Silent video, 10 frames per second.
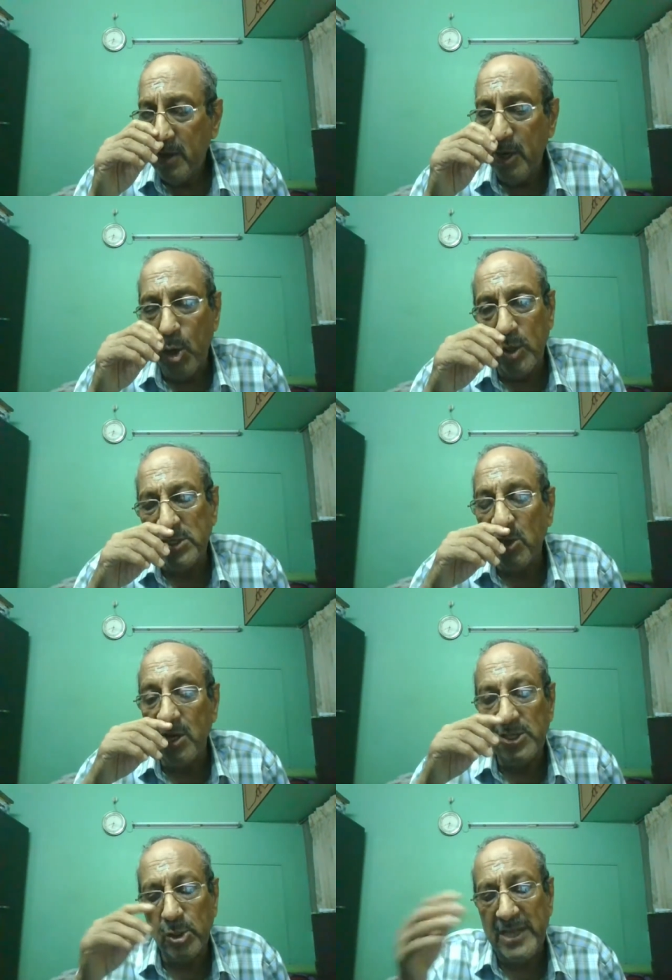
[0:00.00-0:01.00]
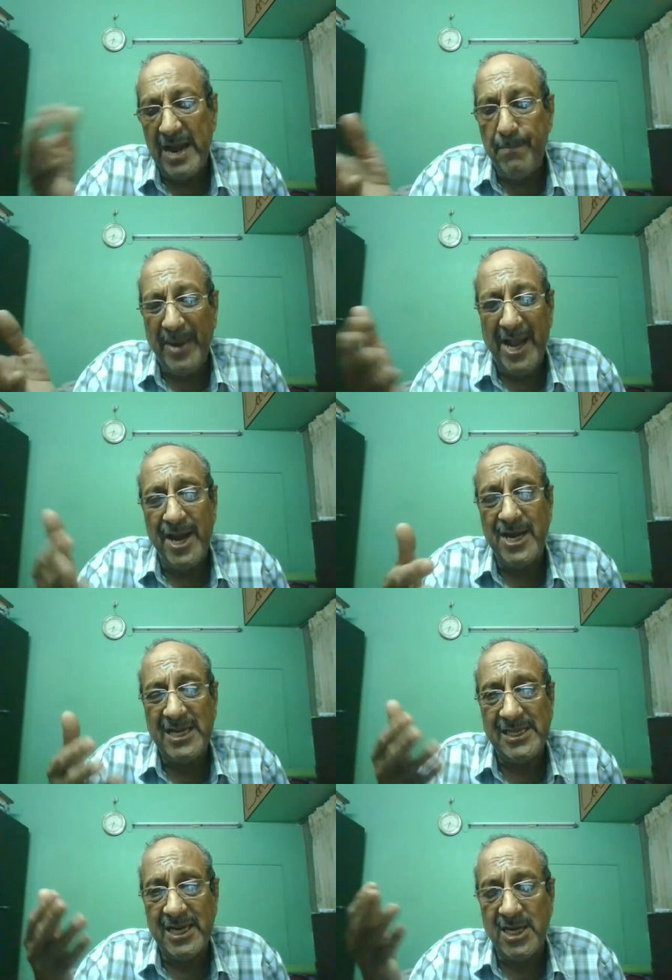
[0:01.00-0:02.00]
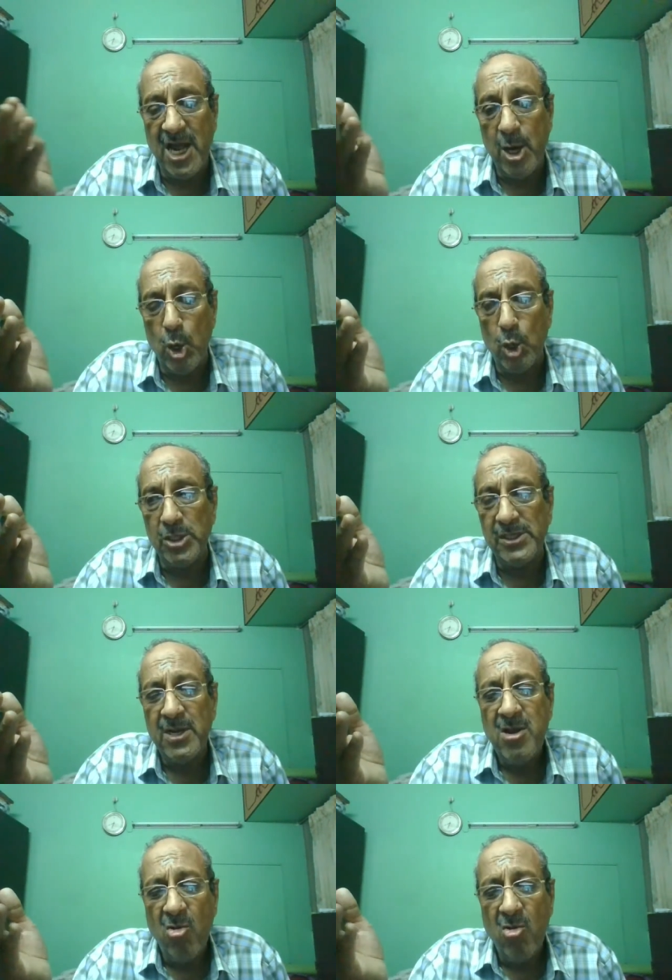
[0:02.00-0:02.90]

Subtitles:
Loans also, then priority sector loans.